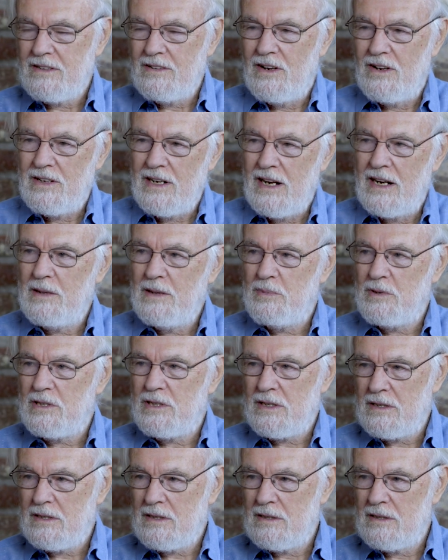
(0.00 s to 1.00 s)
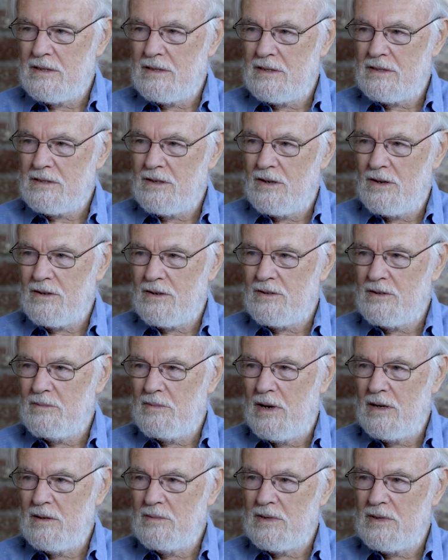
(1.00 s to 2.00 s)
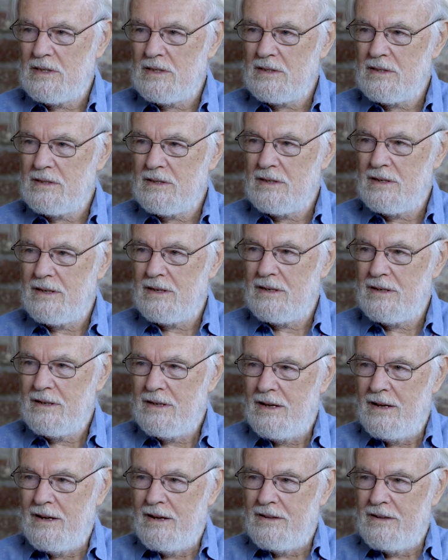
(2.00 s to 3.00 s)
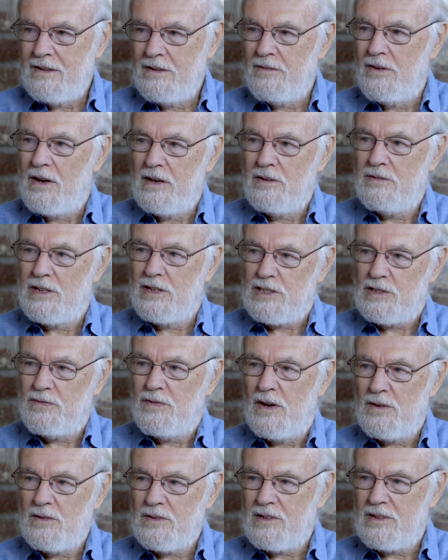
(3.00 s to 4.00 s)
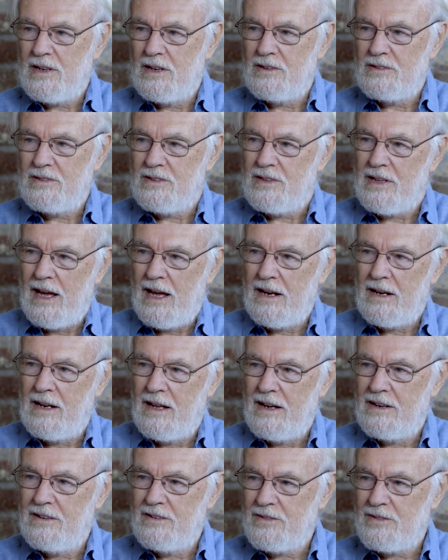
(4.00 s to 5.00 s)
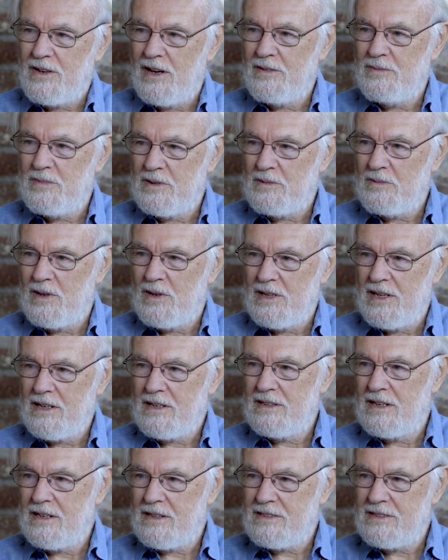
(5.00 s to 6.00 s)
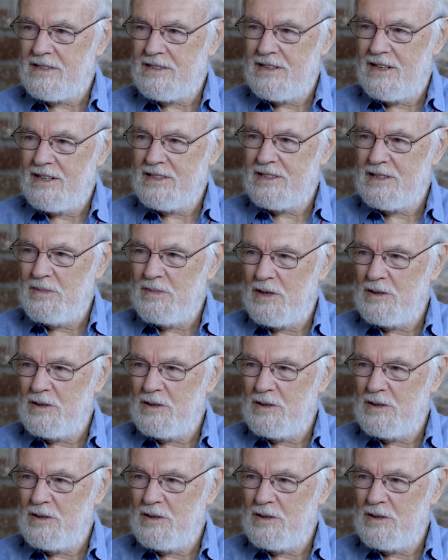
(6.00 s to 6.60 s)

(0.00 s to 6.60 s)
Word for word: You know, at any particular historical moment, the very rich folk go to that layer of government where they can exercise the